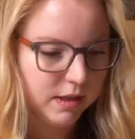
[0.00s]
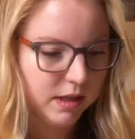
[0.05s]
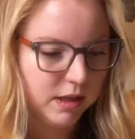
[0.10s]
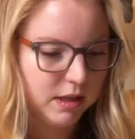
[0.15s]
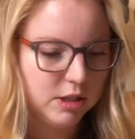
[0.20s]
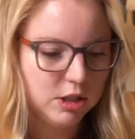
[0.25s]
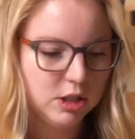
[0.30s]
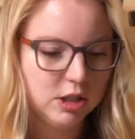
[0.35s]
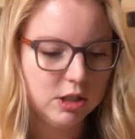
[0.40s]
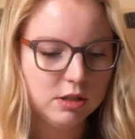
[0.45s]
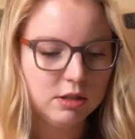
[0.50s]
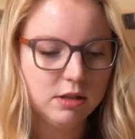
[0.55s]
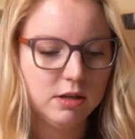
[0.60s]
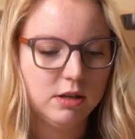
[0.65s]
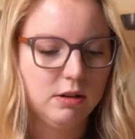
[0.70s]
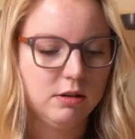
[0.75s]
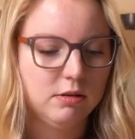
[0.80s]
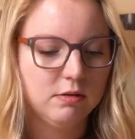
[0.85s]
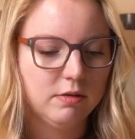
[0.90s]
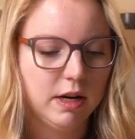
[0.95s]
And just
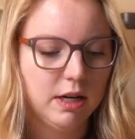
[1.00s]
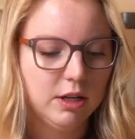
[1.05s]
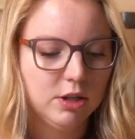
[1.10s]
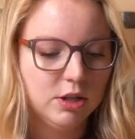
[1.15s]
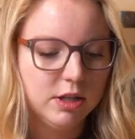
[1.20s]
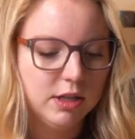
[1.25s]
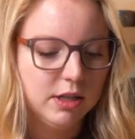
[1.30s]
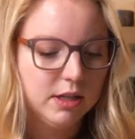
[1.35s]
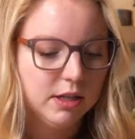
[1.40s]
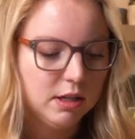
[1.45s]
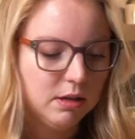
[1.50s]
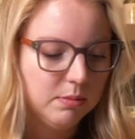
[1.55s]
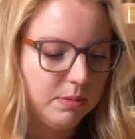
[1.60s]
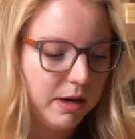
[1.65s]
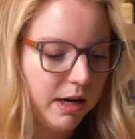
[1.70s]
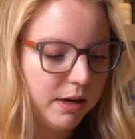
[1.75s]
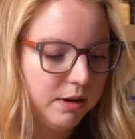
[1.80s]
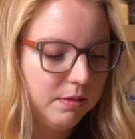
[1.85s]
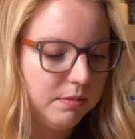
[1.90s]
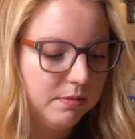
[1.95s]
arrange it in the
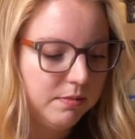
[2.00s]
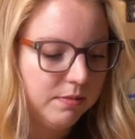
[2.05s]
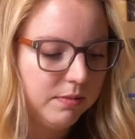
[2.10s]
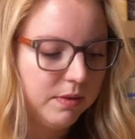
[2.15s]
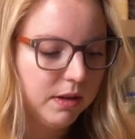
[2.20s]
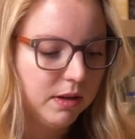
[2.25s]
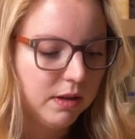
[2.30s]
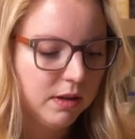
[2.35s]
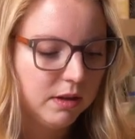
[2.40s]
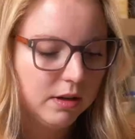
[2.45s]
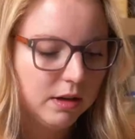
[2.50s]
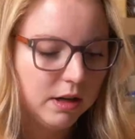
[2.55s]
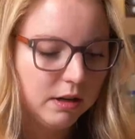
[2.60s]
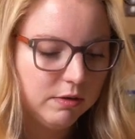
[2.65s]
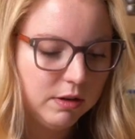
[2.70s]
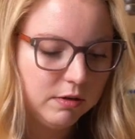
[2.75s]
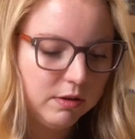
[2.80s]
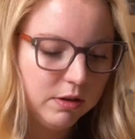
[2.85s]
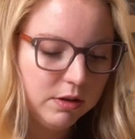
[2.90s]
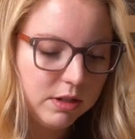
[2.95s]
bottom of
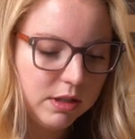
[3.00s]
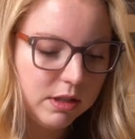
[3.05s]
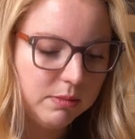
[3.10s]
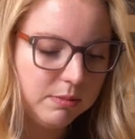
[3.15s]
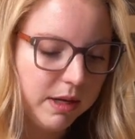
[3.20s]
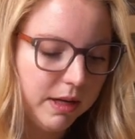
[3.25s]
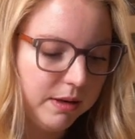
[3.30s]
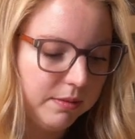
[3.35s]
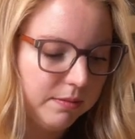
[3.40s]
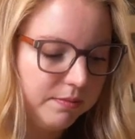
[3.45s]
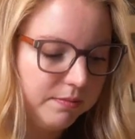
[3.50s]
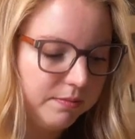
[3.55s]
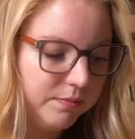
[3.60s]
your roasting pan.